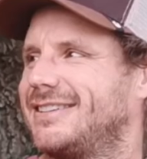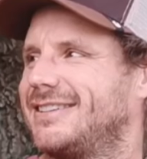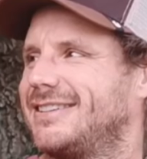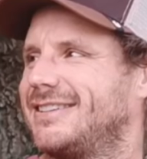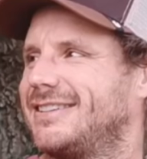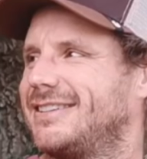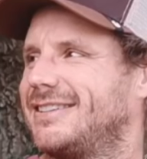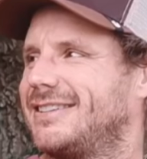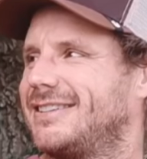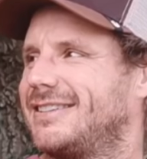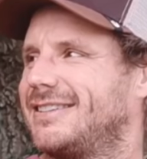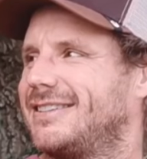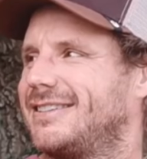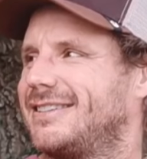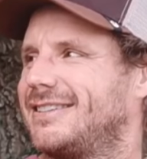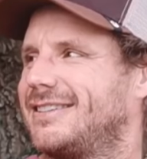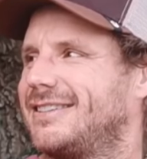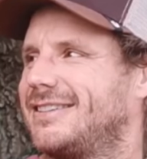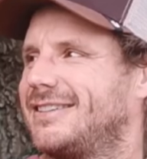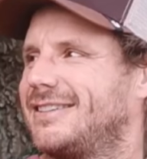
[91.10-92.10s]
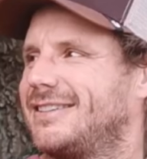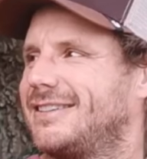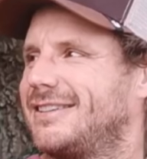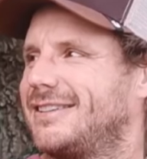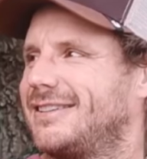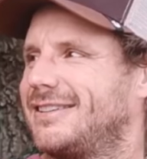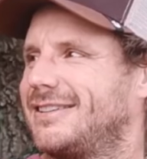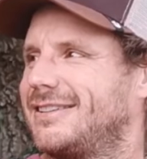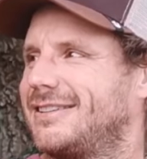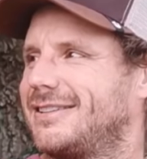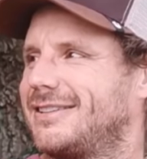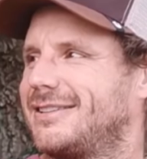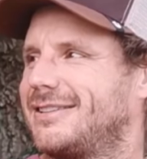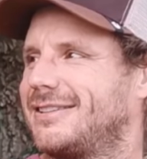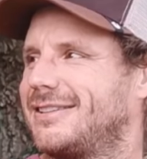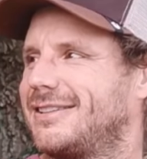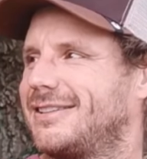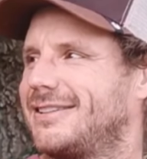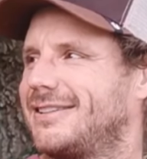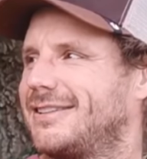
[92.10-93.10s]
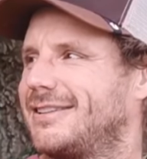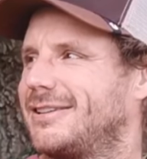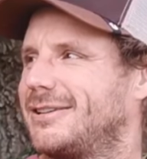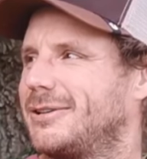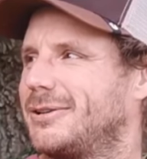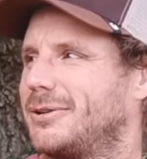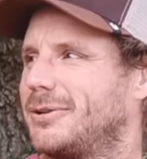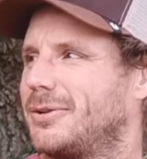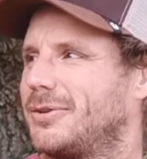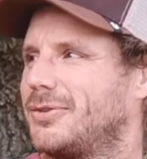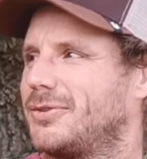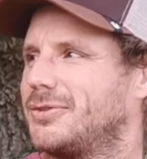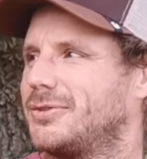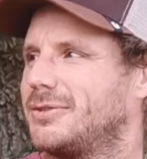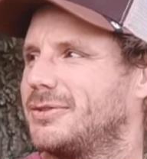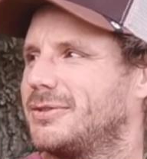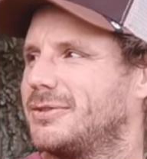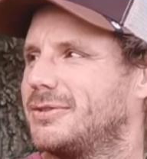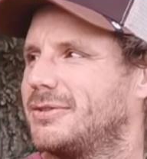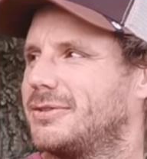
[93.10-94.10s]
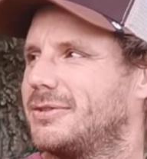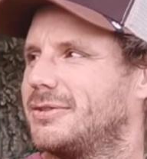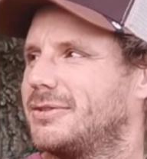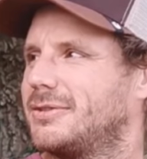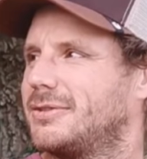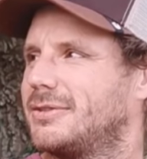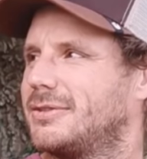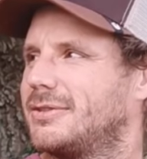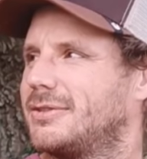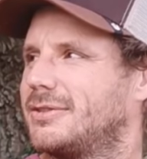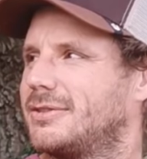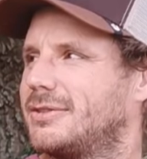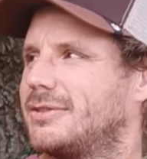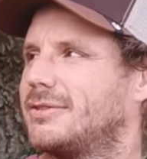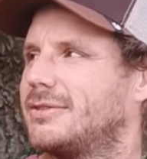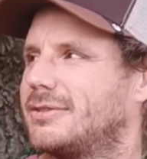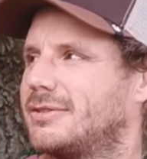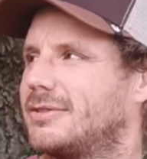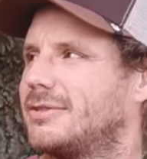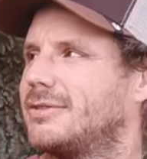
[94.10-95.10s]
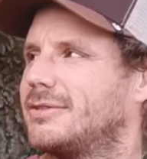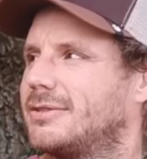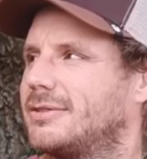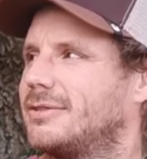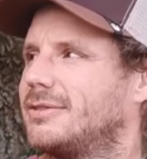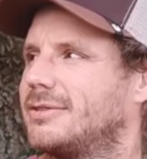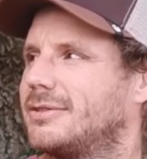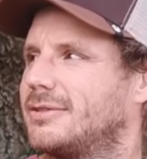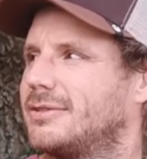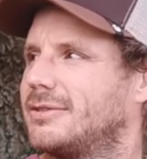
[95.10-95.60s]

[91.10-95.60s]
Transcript: No words are spoken by the person on screen.